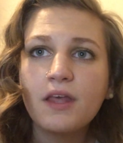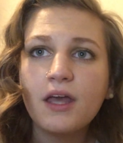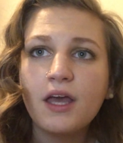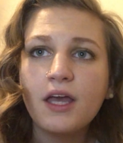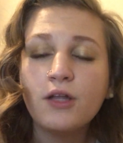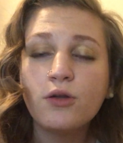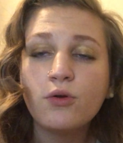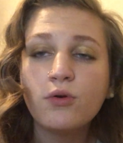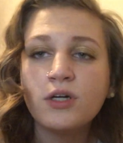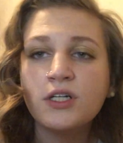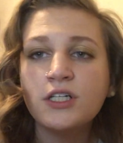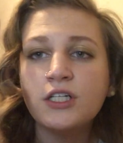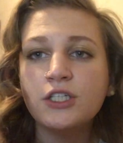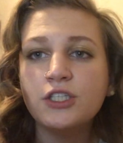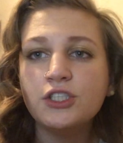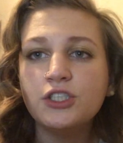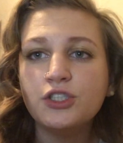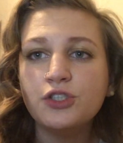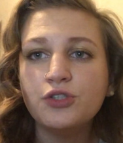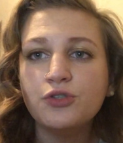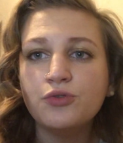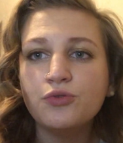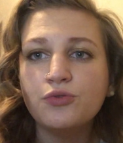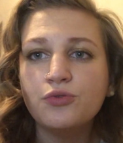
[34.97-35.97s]
in order
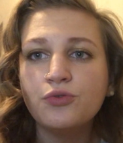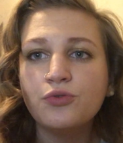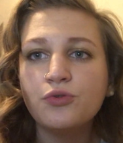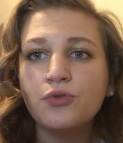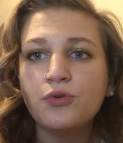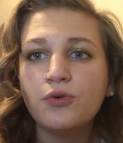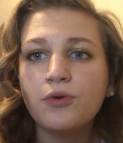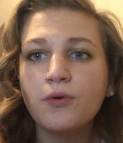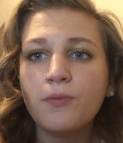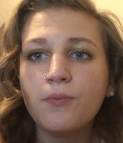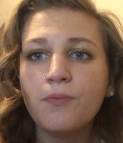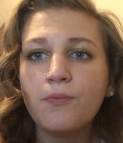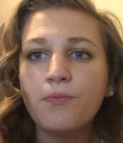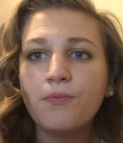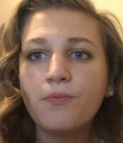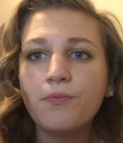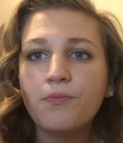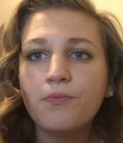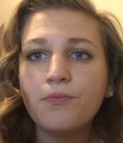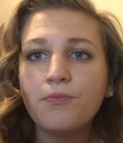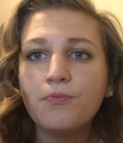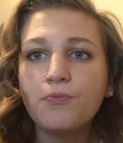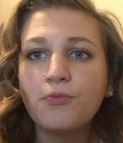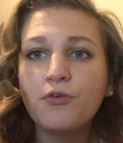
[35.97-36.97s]
to
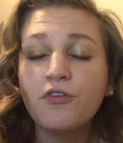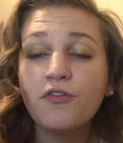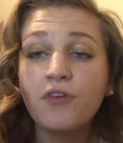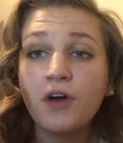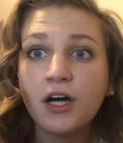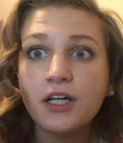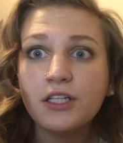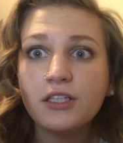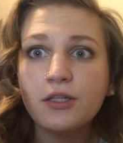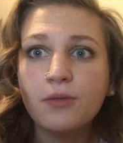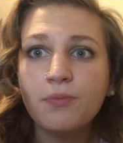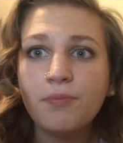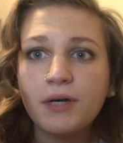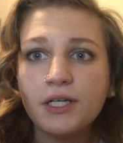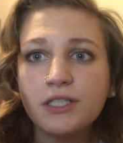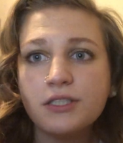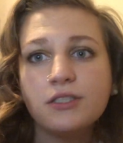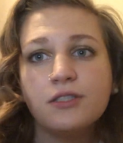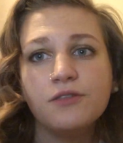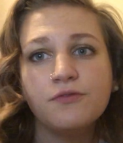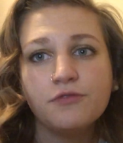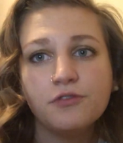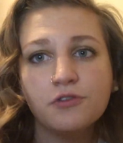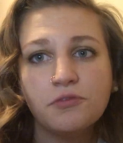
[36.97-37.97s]
provide the
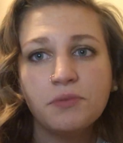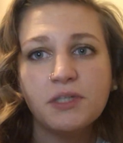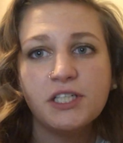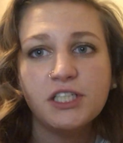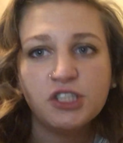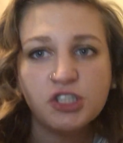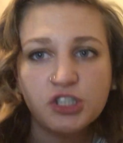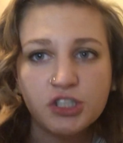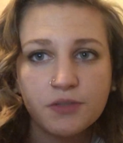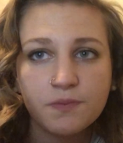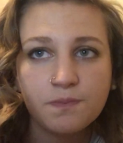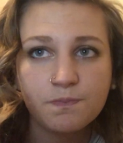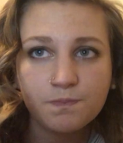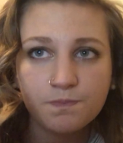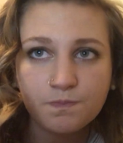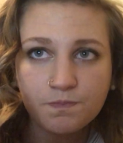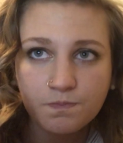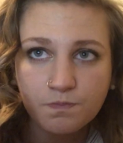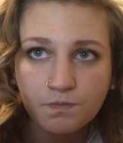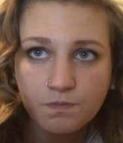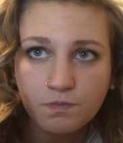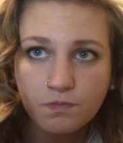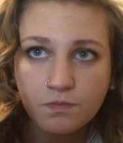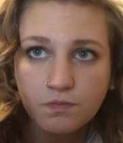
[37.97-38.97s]
best information.
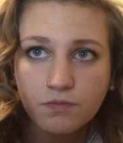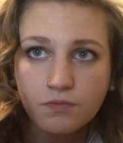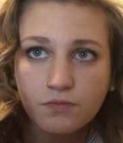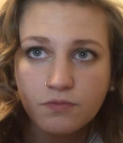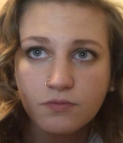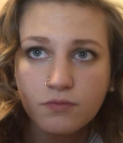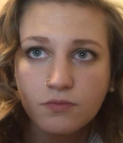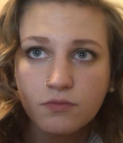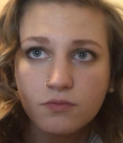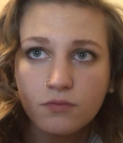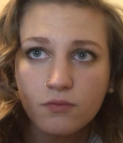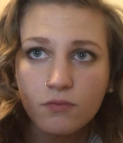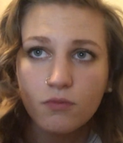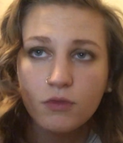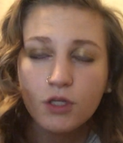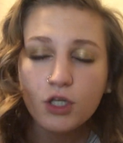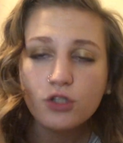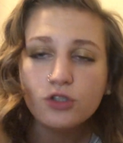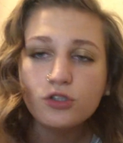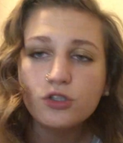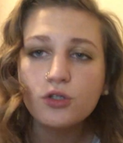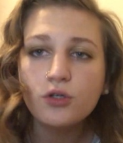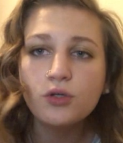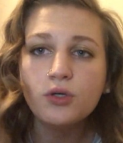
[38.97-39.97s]

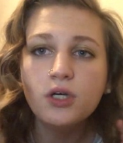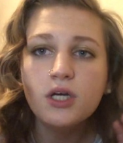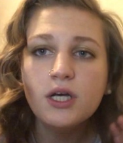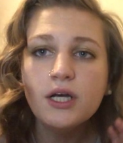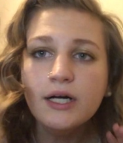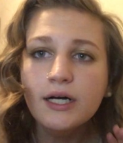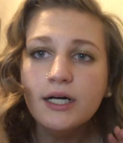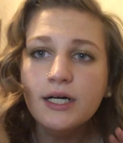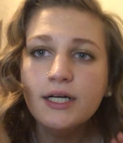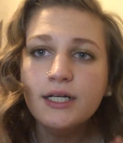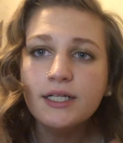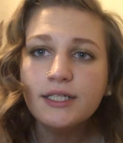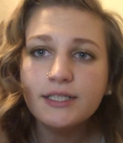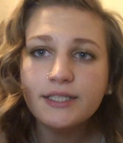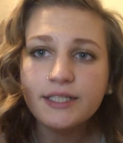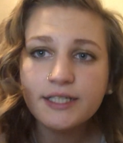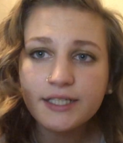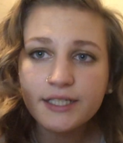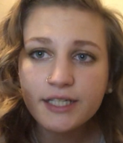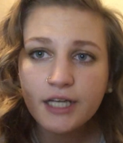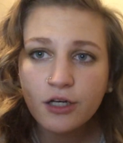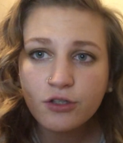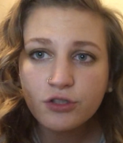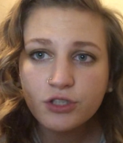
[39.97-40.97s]
So the
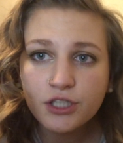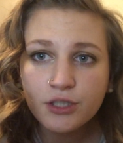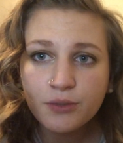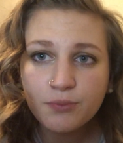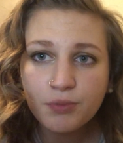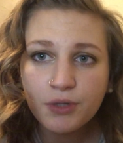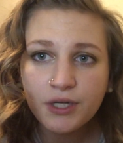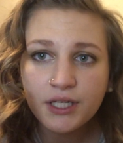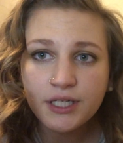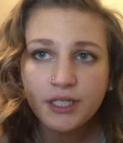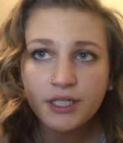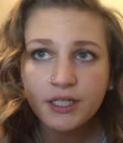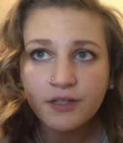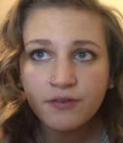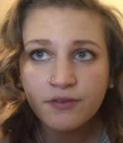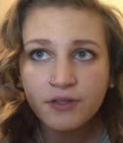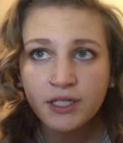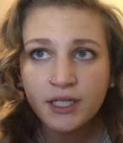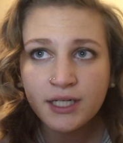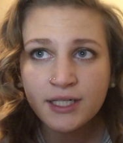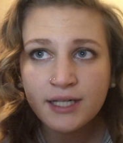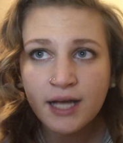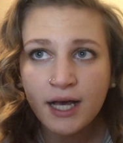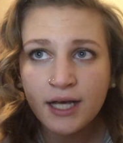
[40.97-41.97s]
accounting break-even
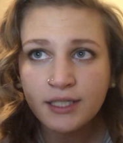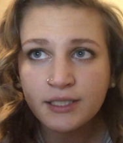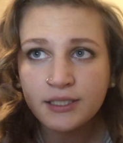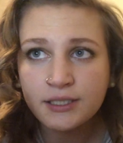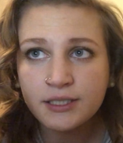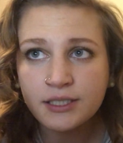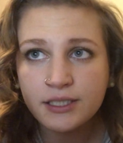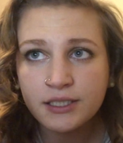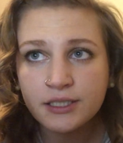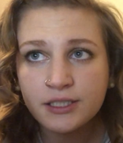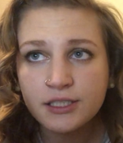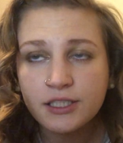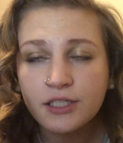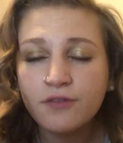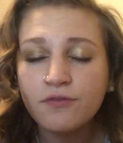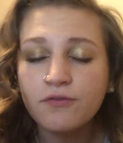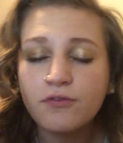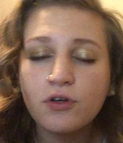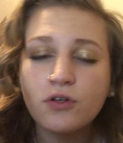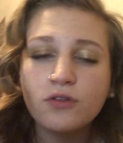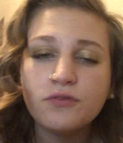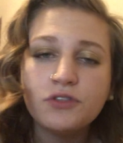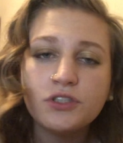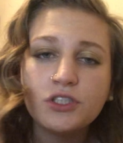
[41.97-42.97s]
analysis
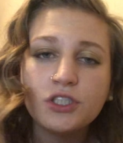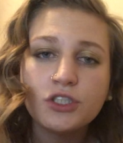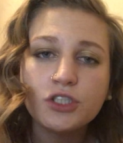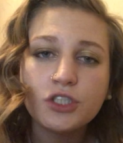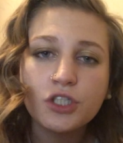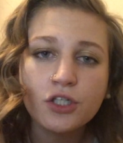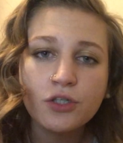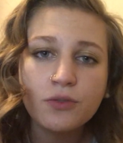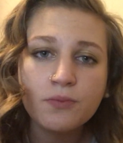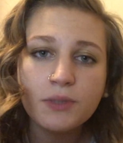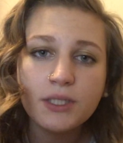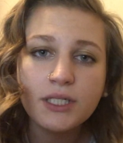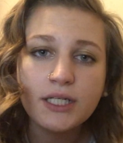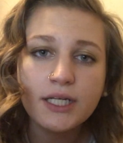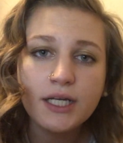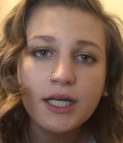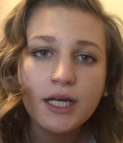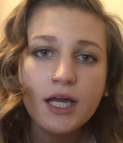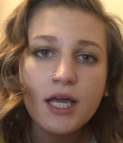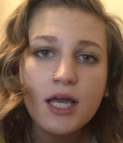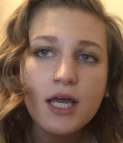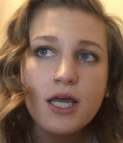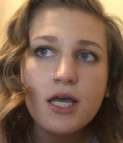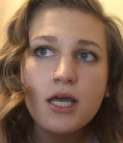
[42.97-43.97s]
involves determining
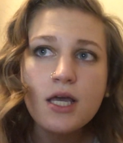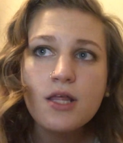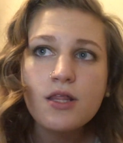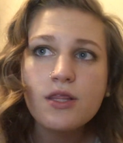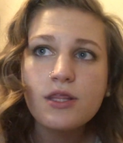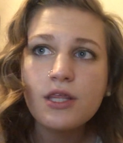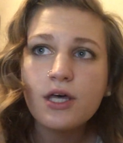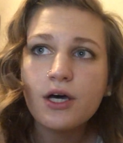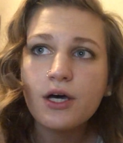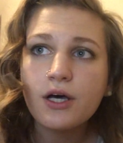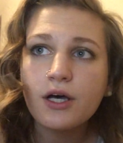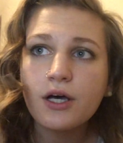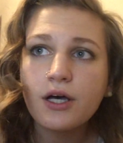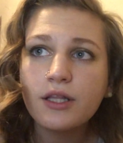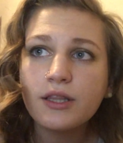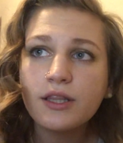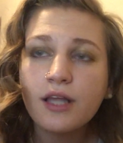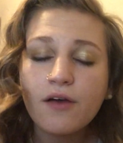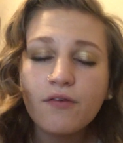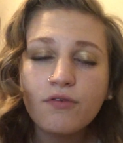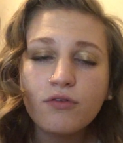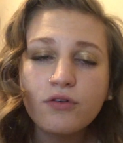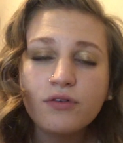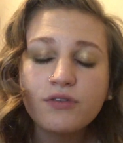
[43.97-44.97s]
the
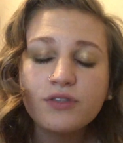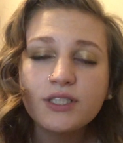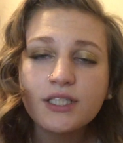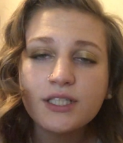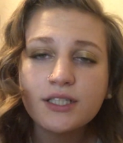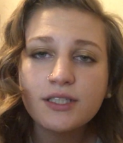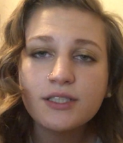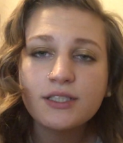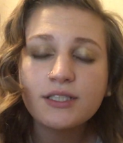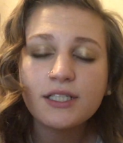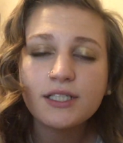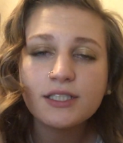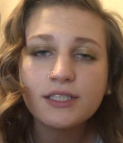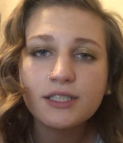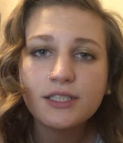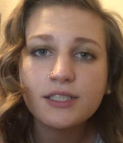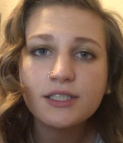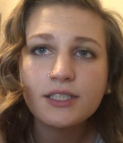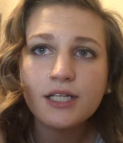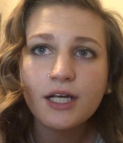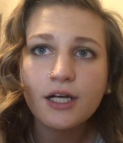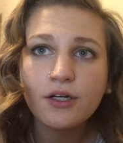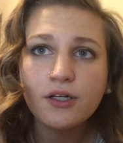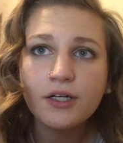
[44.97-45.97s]
level of sales
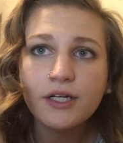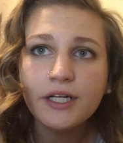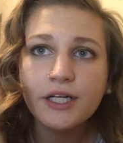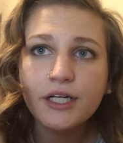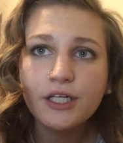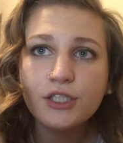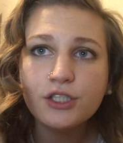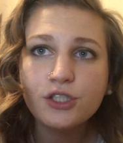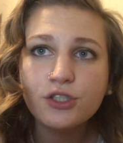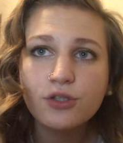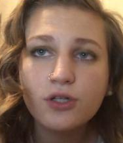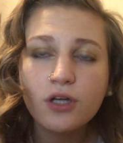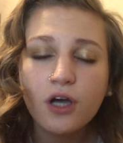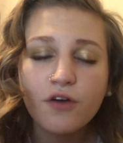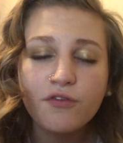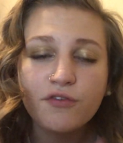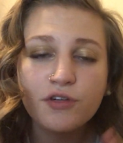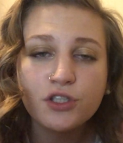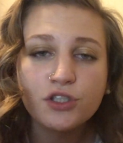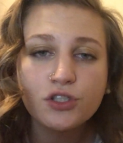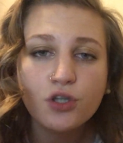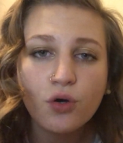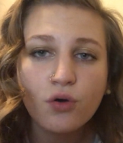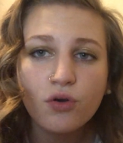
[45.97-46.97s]
necessary to
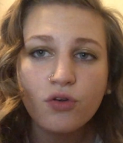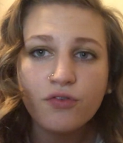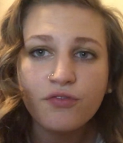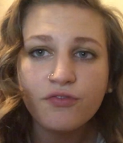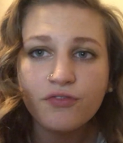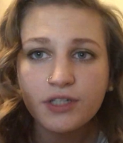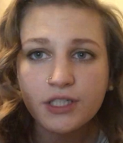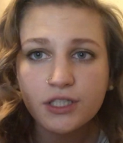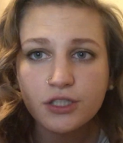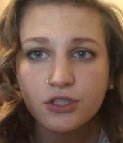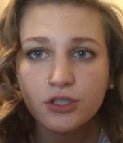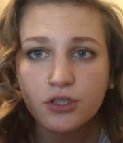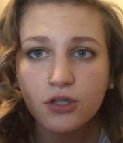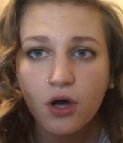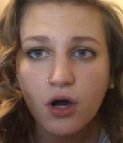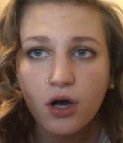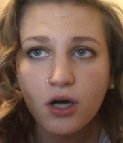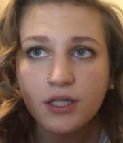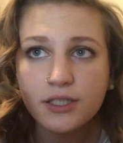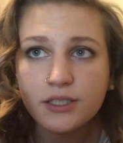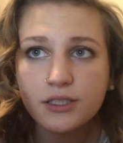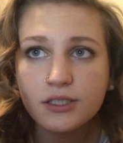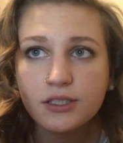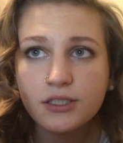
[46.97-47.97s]
cover total fixed
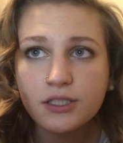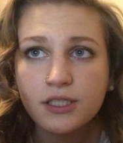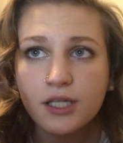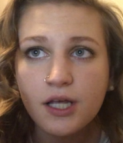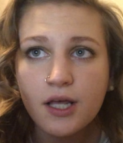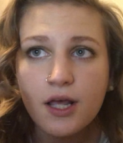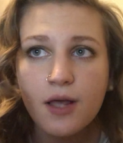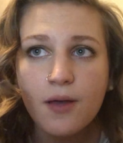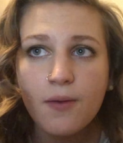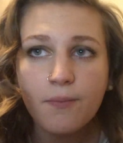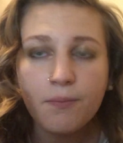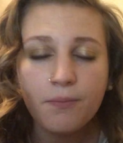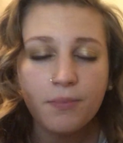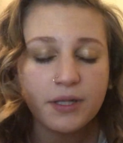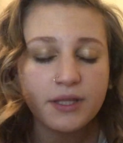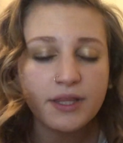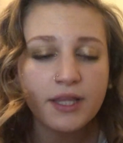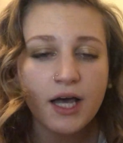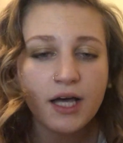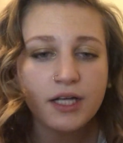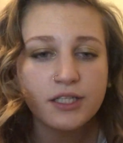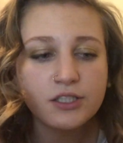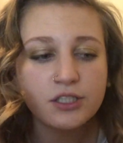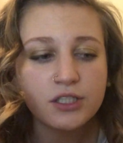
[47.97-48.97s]
costs, but
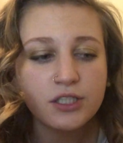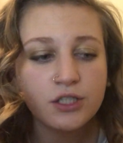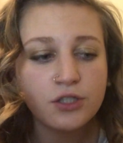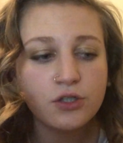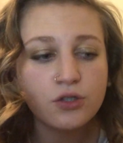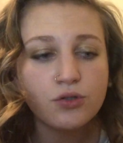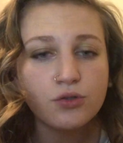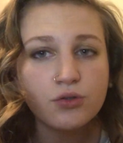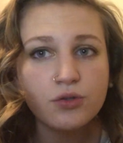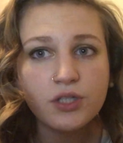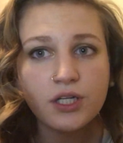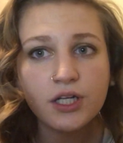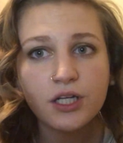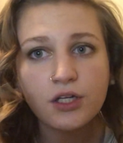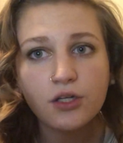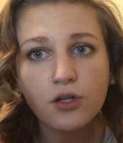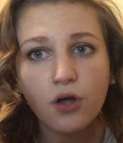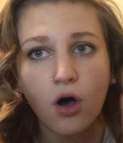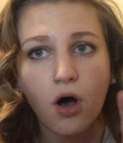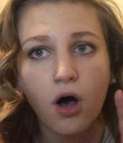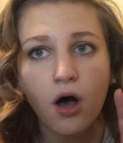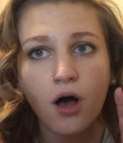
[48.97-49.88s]
that's including